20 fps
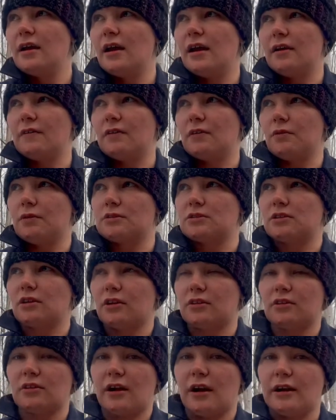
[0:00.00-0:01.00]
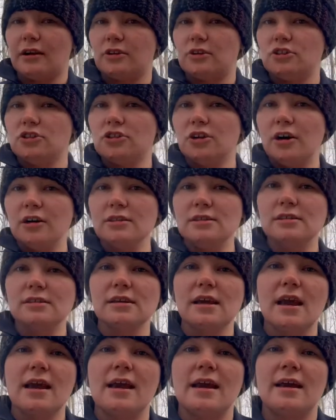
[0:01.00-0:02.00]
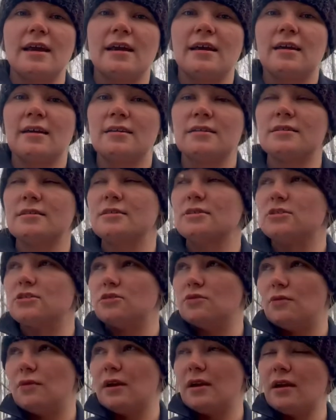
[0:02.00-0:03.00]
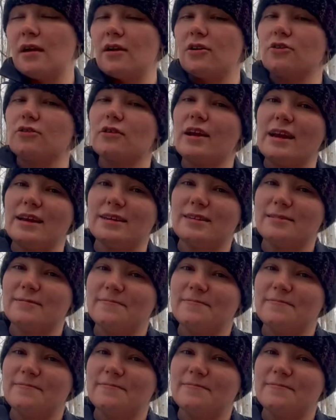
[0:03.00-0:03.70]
Everyone's got their iron shots and doing great.